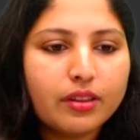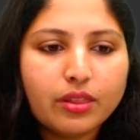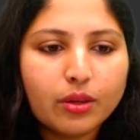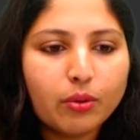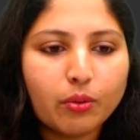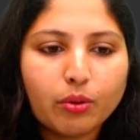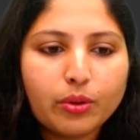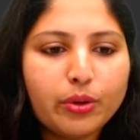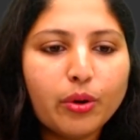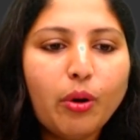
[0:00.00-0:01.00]
No
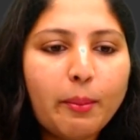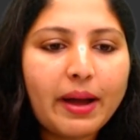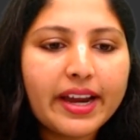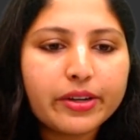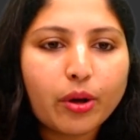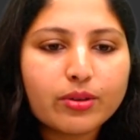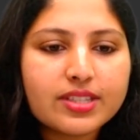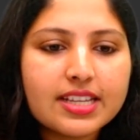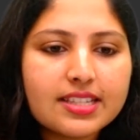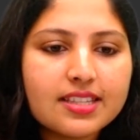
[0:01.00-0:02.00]

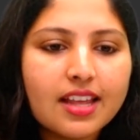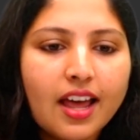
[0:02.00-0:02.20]
mitosis